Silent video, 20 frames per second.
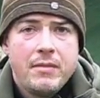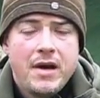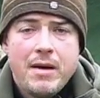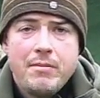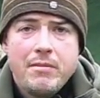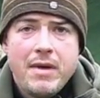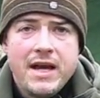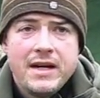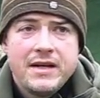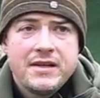I
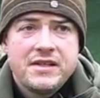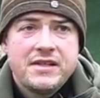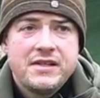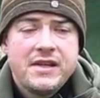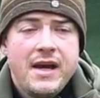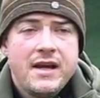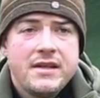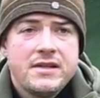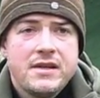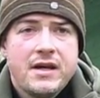made a
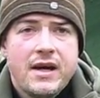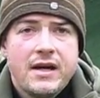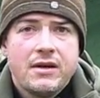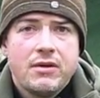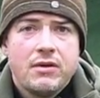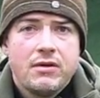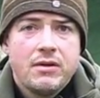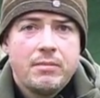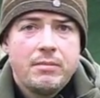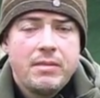set, I
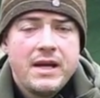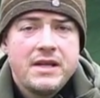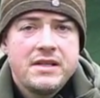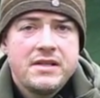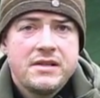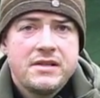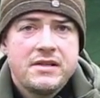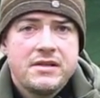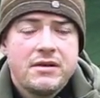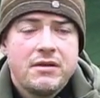got the
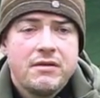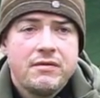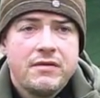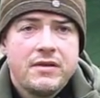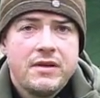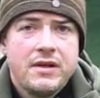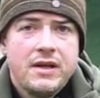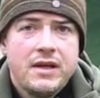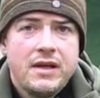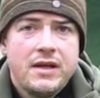basis of
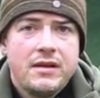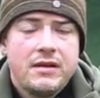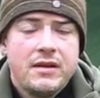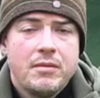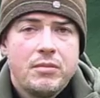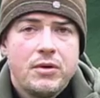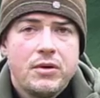the